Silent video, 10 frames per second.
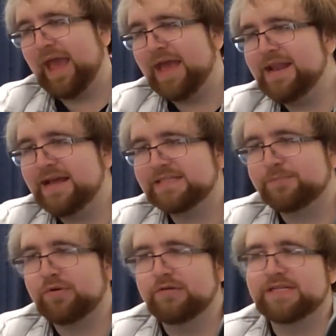as a
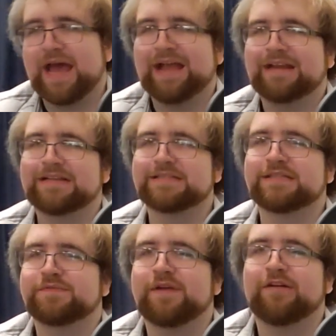protagonist
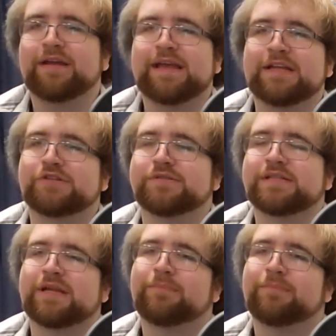is very interesting